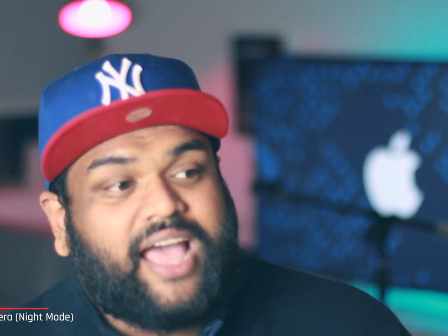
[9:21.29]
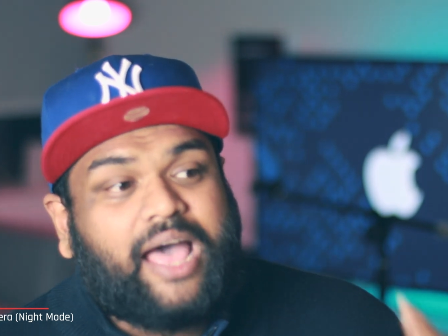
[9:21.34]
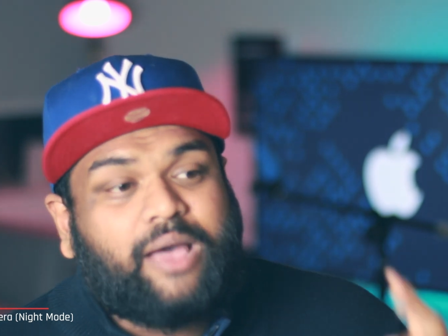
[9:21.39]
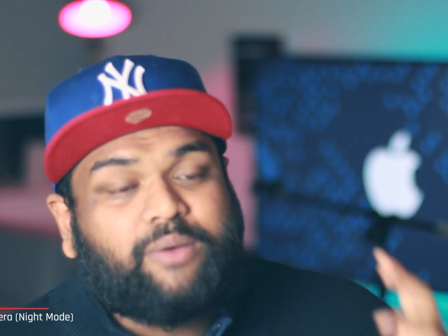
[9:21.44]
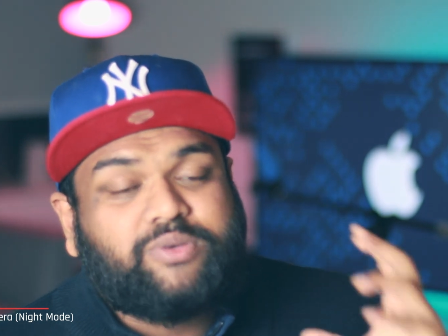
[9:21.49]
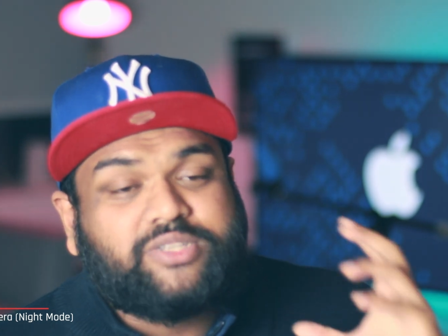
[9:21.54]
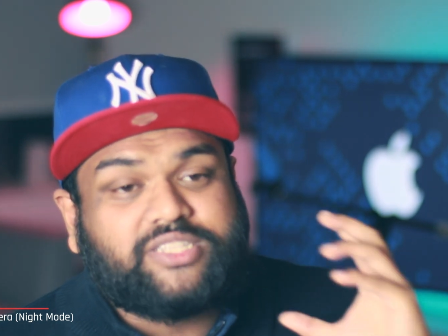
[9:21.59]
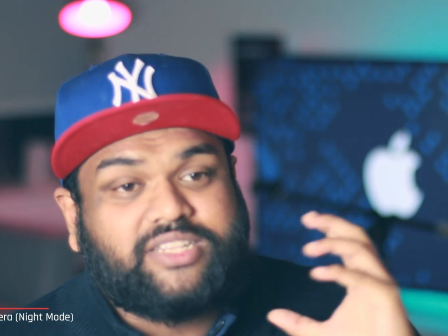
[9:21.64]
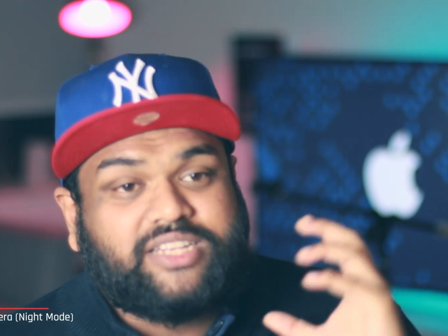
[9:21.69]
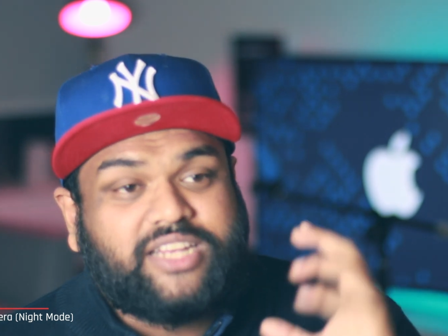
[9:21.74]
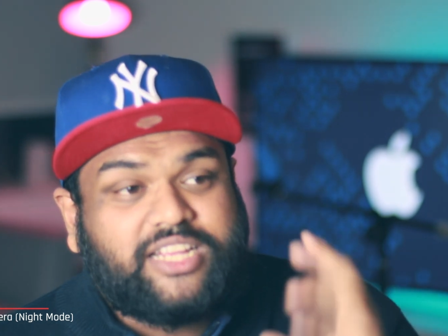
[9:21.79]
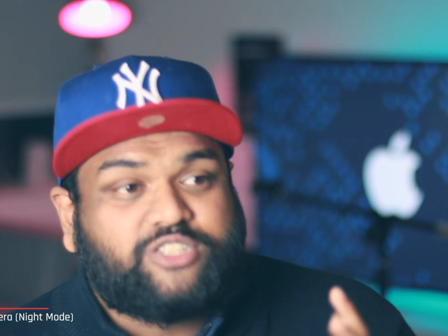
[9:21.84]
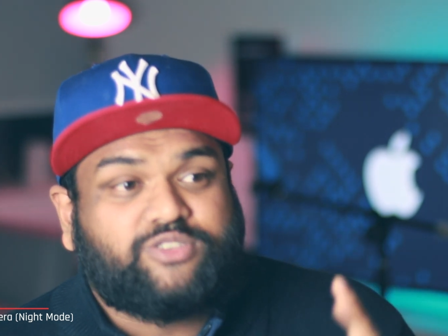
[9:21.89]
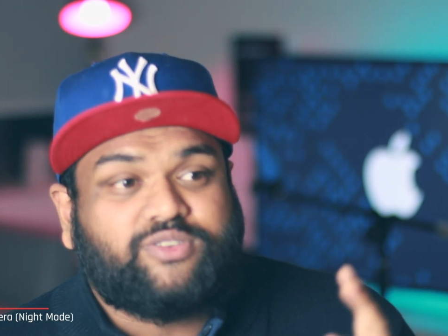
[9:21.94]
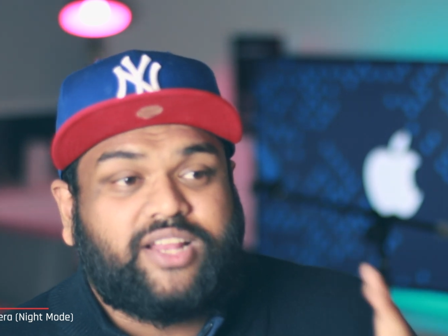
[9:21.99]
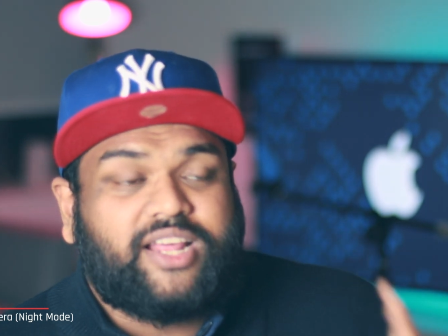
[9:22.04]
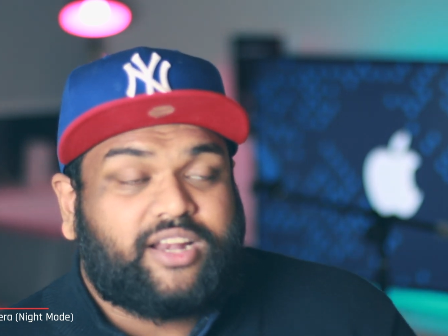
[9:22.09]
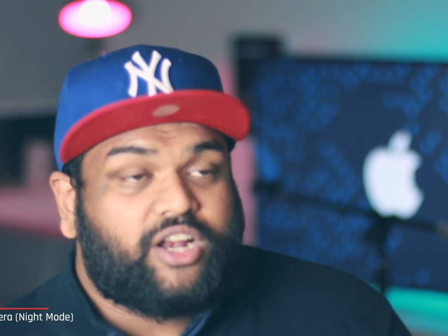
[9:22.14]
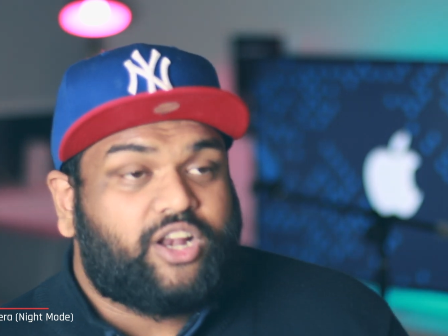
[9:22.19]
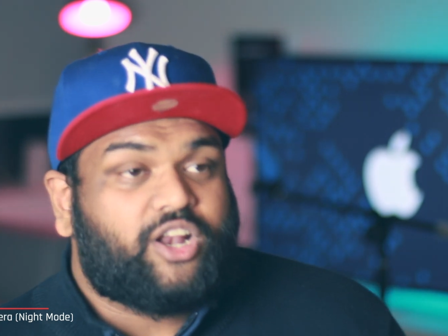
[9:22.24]
I was
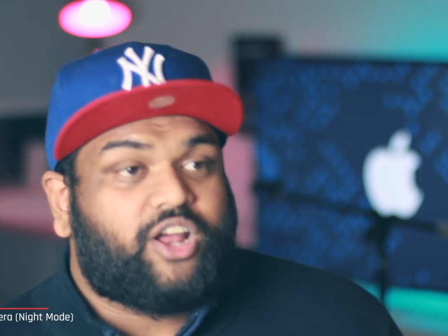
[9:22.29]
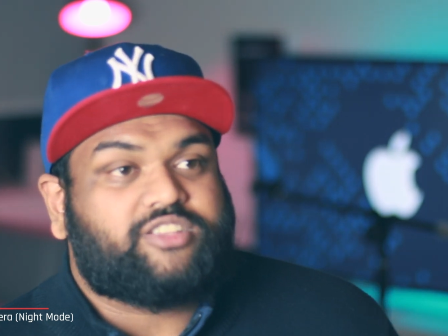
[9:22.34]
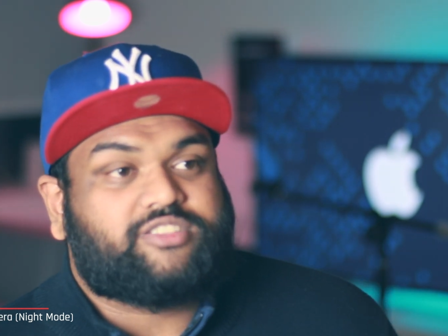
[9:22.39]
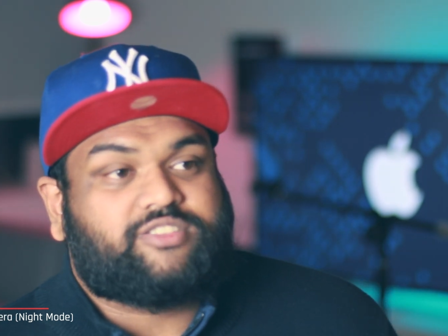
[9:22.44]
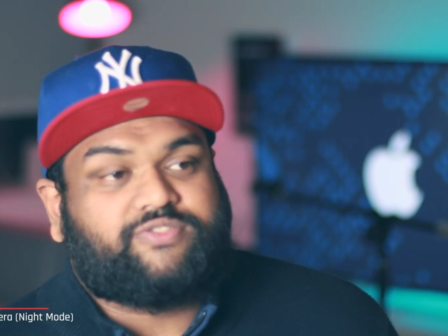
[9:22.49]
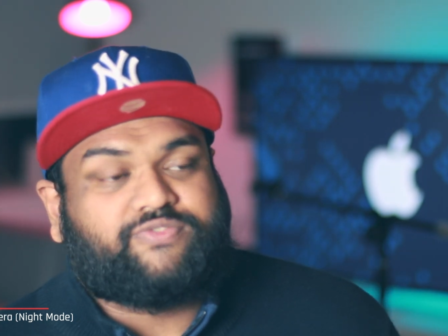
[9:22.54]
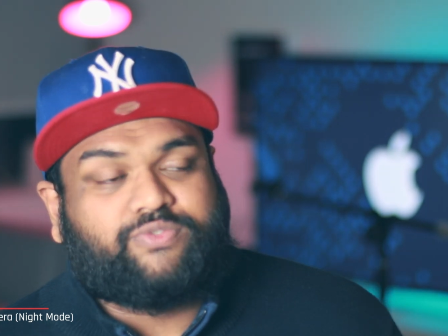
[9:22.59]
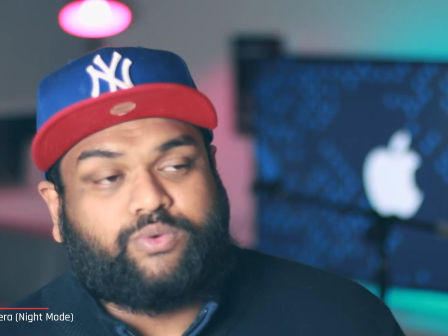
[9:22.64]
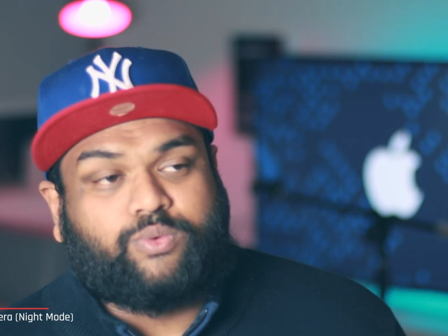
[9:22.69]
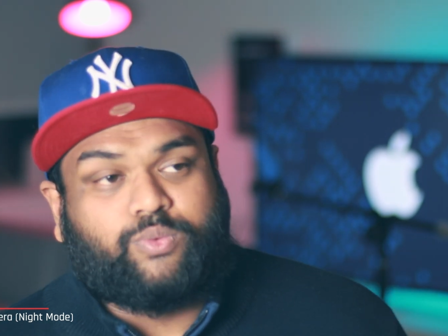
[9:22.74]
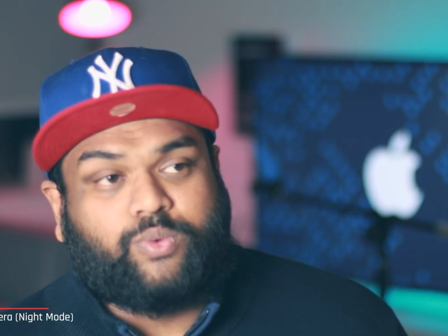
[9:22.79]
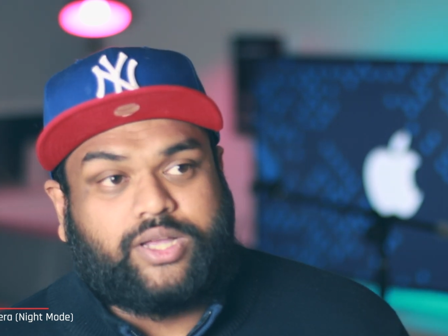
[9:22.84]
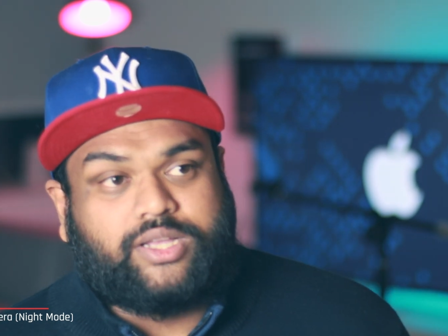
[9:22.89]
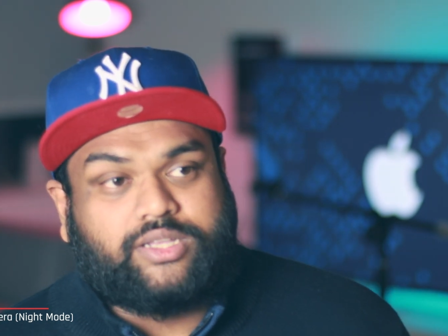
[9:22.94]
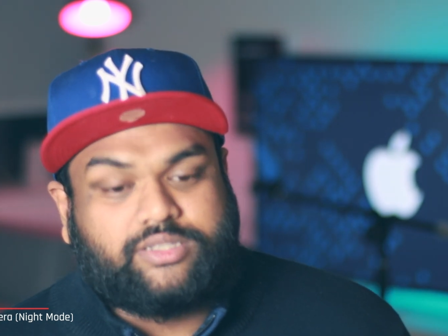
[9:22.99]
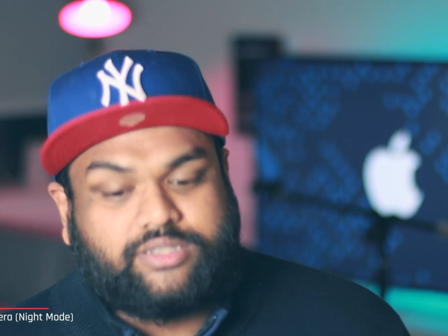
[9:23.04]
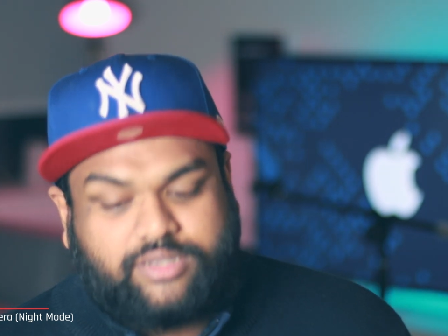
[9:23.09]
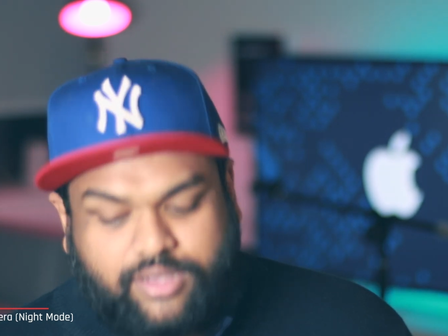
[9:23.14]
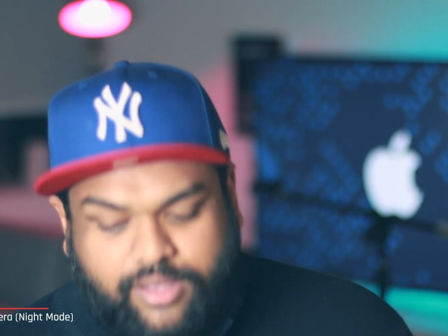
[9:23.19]
literally at a loss for words.